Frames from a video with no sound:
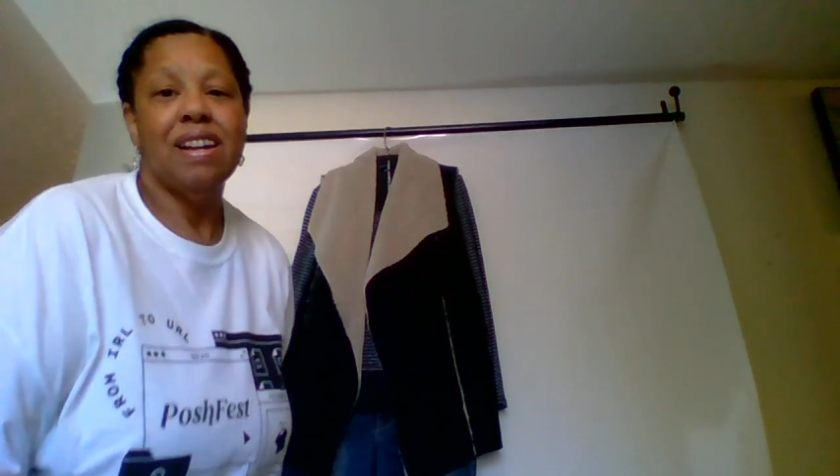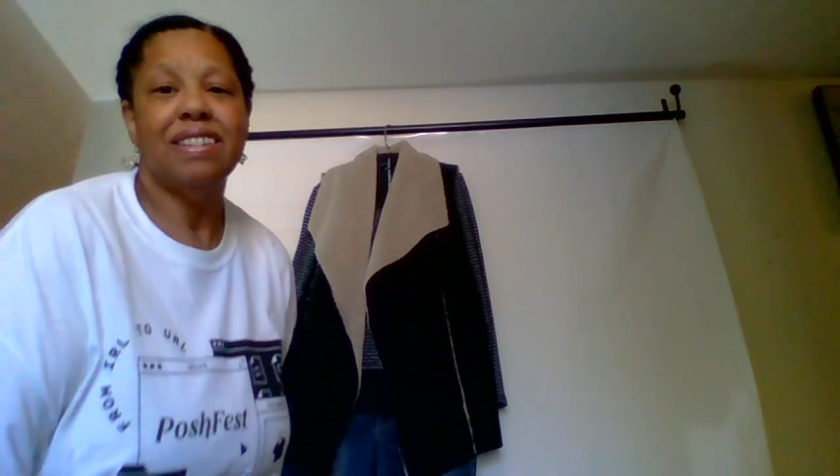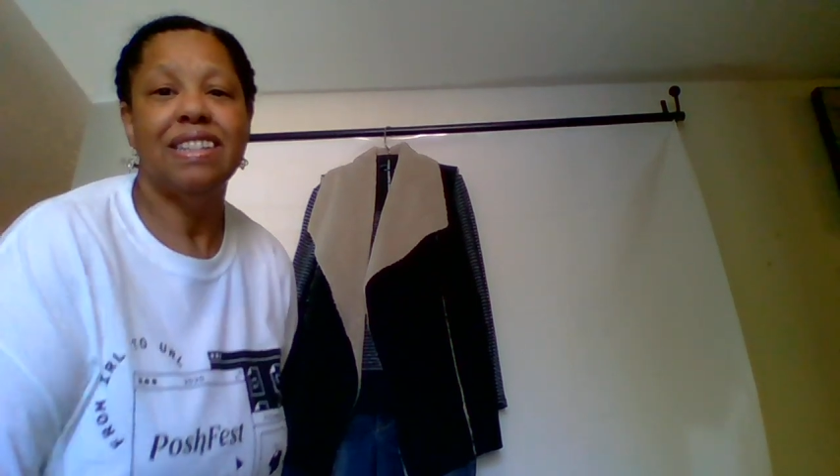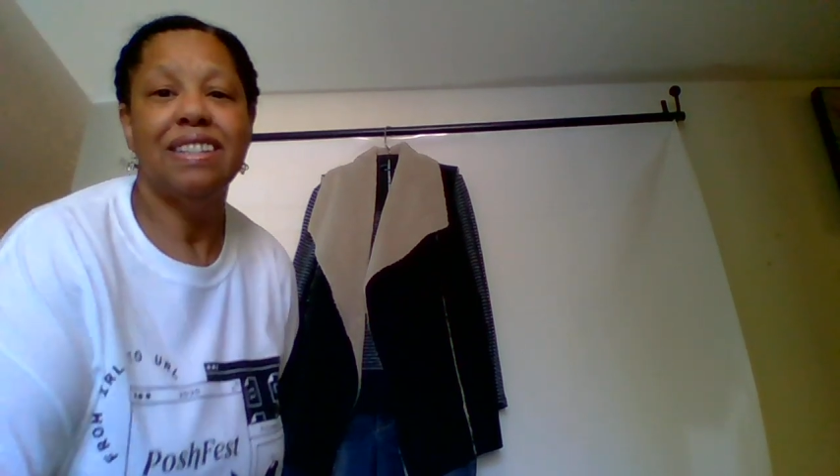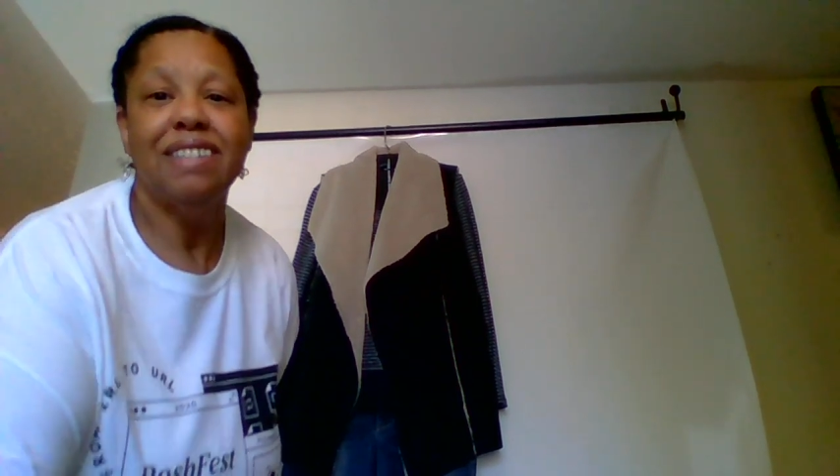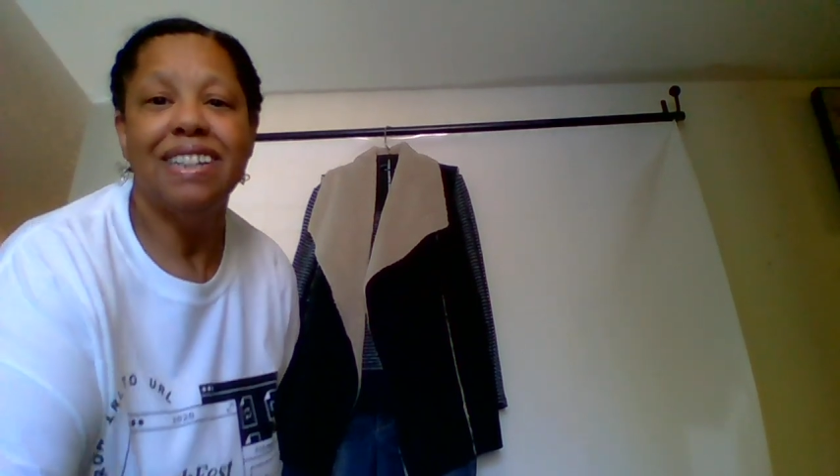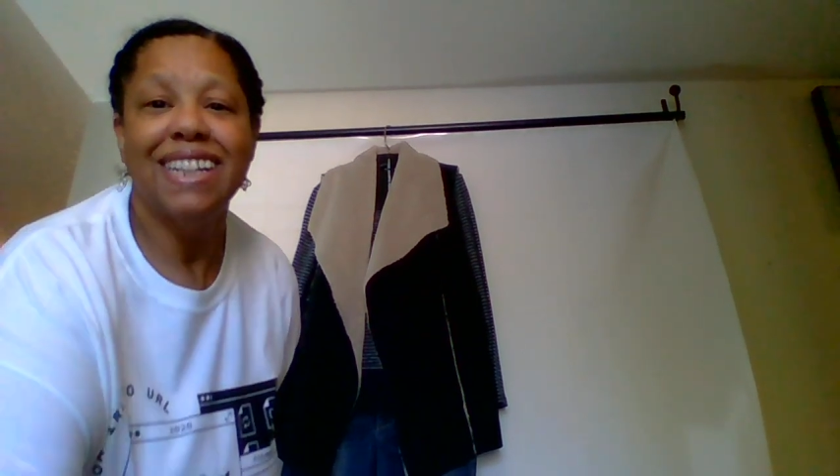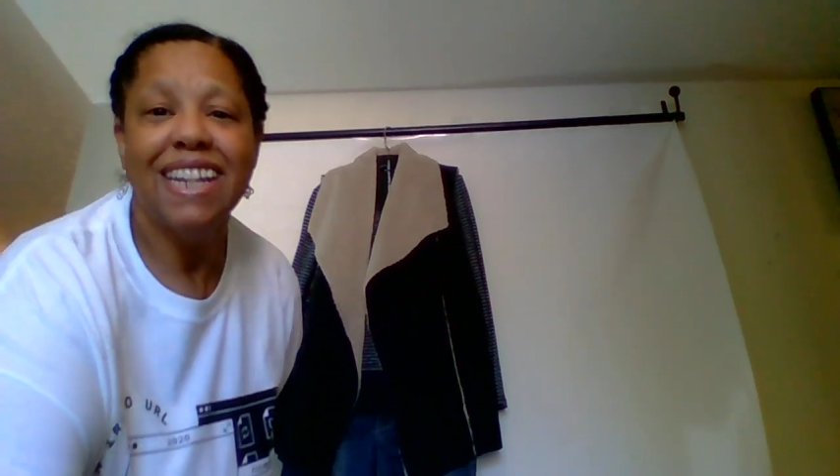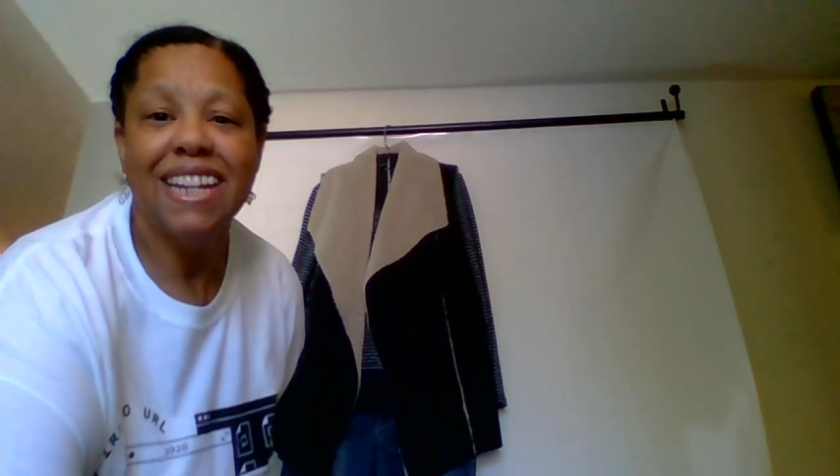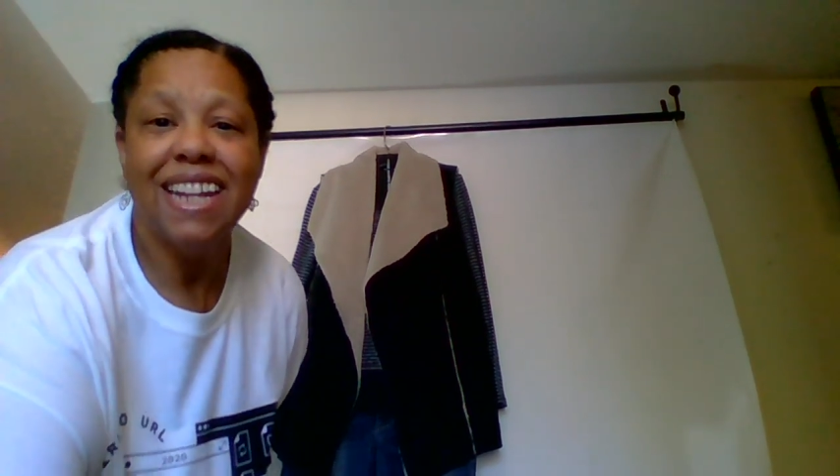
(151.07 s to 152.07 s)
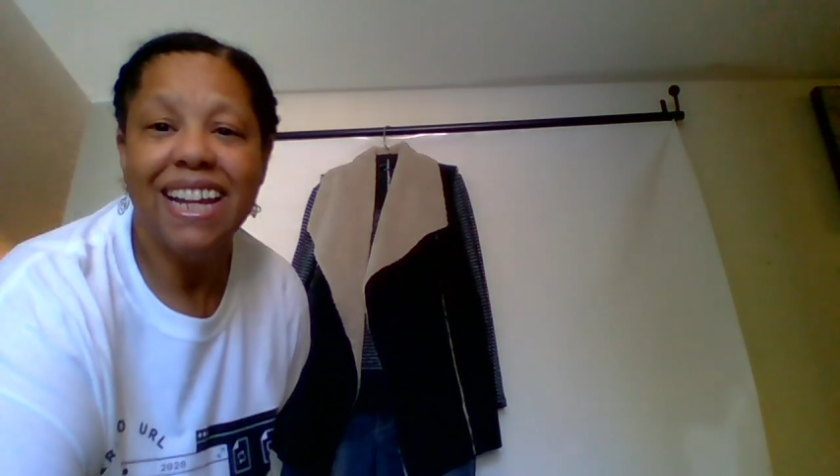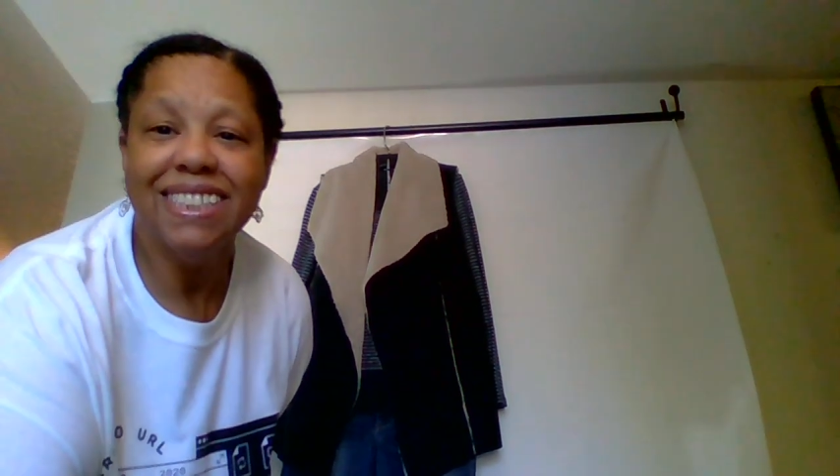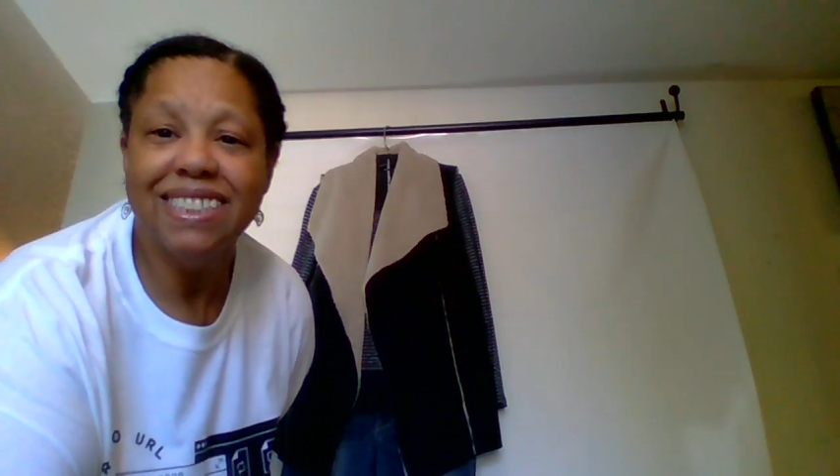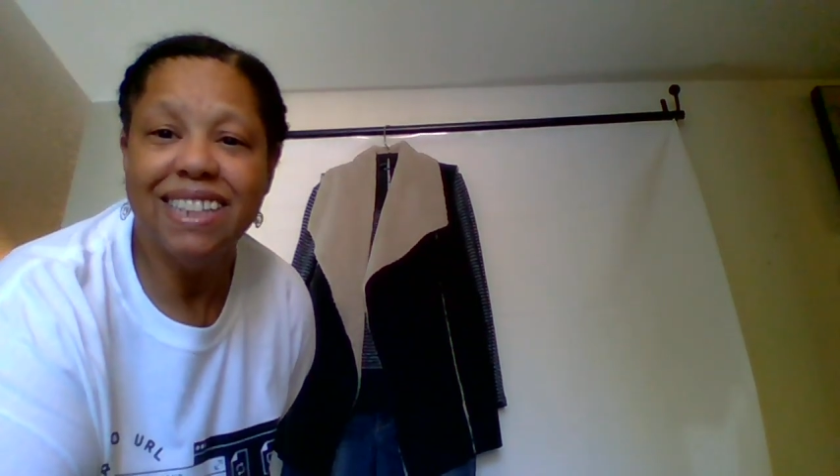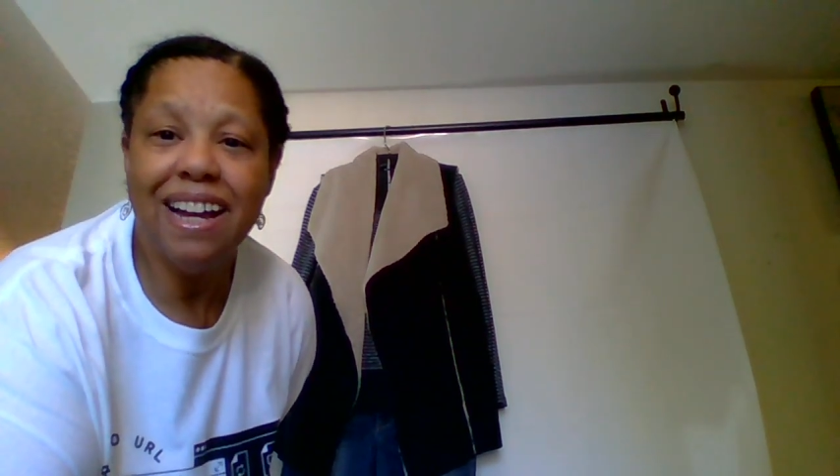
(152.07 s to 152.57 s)
I'll see you again
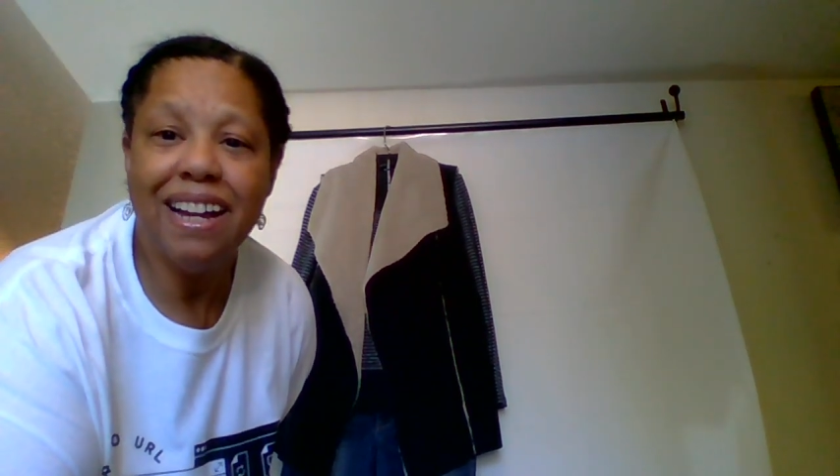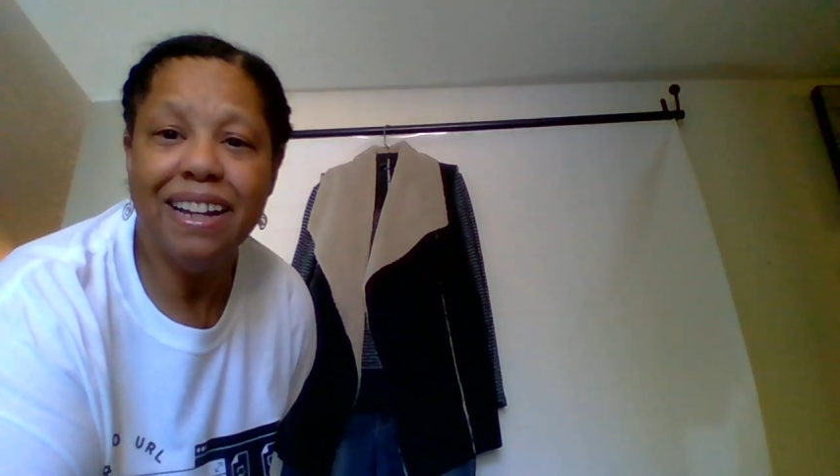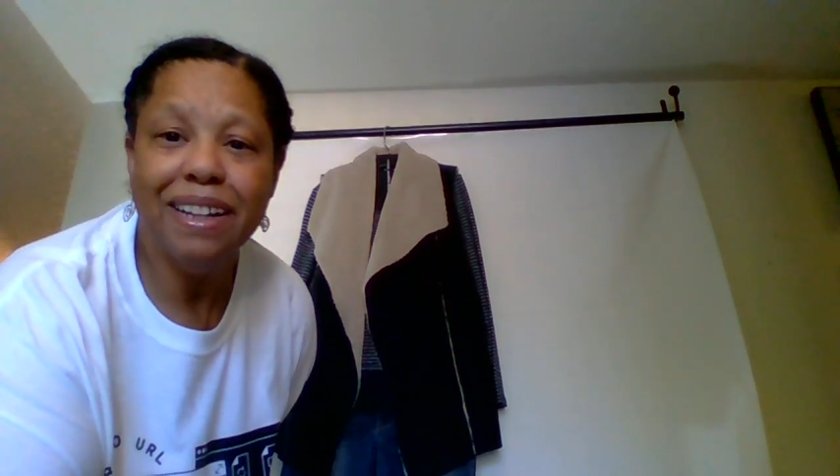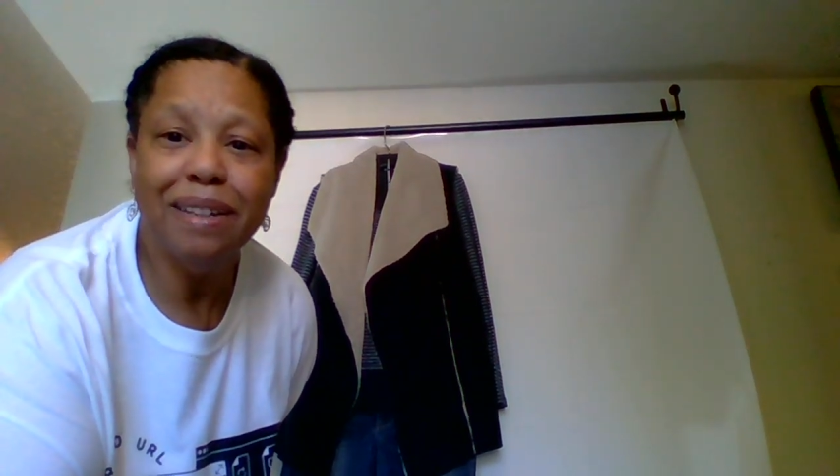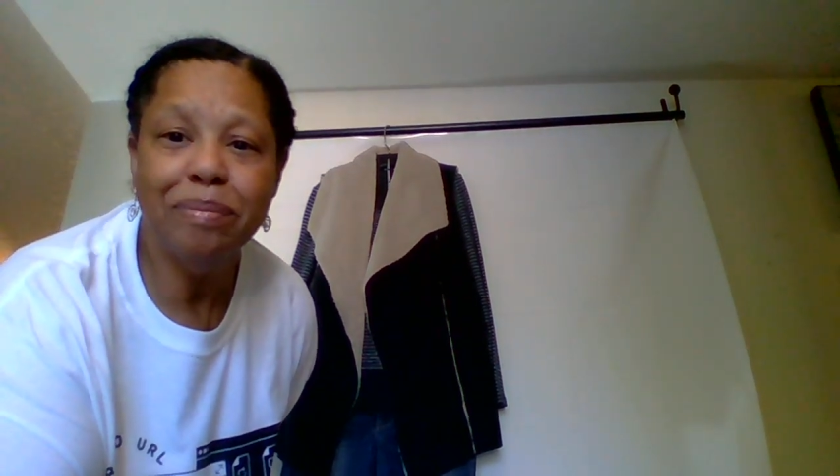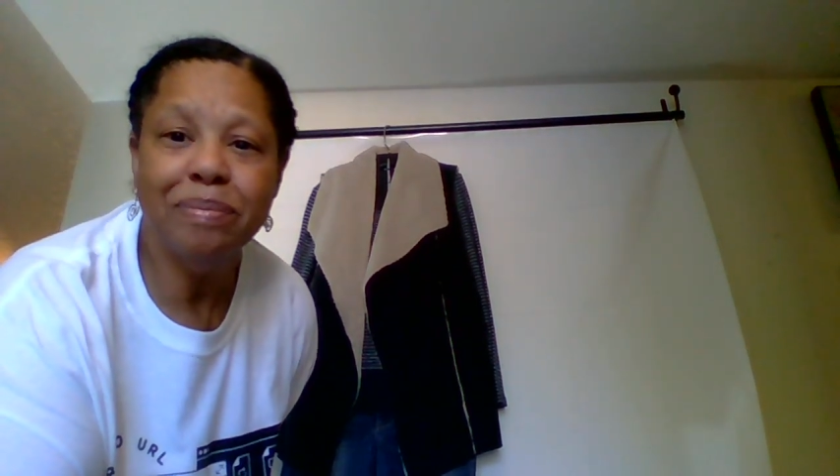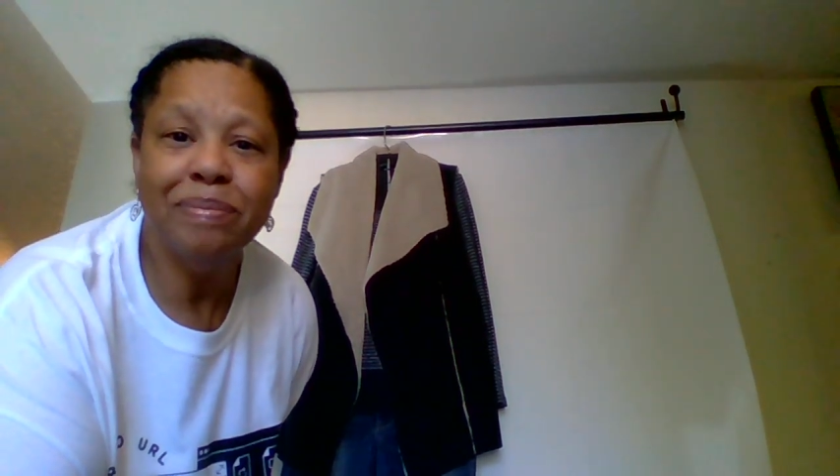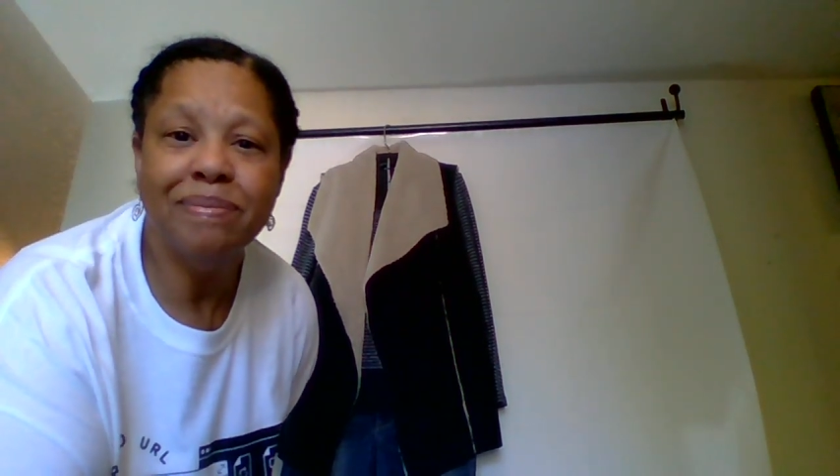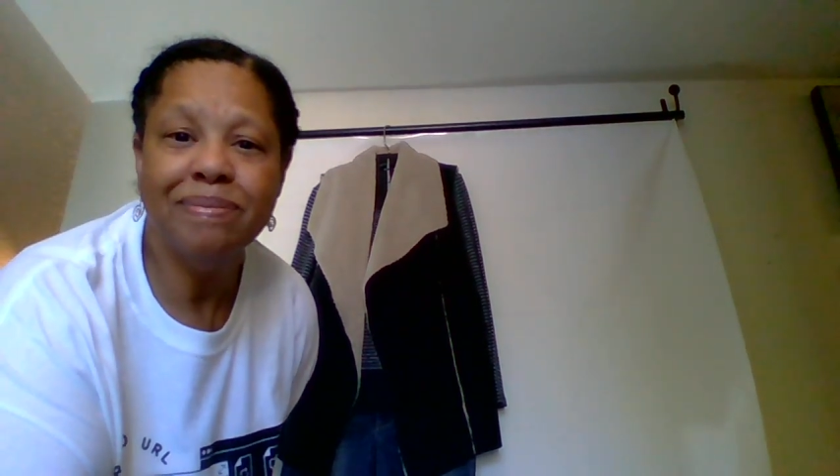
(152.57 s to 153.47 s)
next time.